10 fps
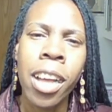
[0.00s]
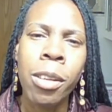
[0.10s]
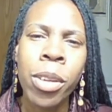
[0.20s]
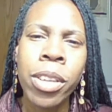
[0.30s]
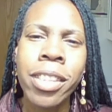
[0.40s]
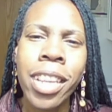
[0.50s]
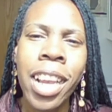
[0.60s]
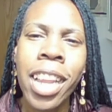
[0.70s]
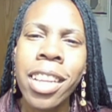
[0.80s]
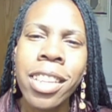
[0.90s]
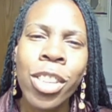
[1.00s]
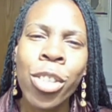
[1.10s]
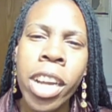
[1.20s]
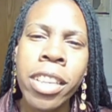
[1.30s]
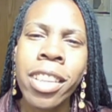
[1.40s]
I'm going to
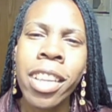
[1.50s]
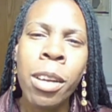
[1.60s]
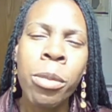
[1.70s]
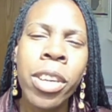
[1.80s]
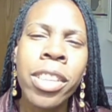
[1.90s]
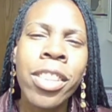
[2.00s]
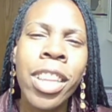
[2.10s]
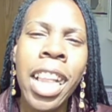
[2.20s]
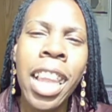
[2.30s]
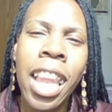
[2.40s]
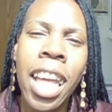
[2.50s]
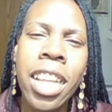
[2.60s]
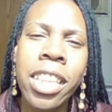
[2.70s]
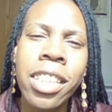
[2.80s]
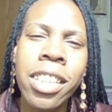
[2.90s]
cleanse, I'm
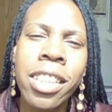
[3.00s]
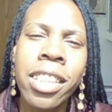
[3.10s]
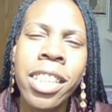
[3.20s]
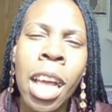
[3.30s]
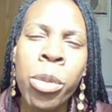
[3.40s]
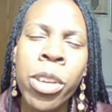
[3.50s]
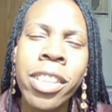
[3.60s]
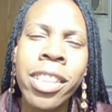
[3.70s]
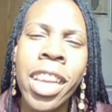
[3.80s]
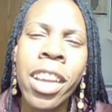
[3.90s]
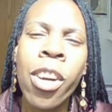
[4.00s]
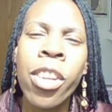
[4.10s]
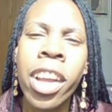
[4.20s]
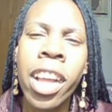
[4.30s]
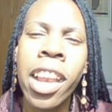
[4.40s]
going to take
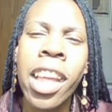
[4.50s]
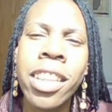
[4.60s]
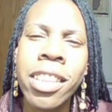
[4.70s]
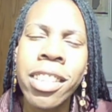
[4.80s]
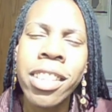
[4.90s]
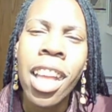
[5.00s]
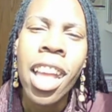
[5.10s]
on a cleanse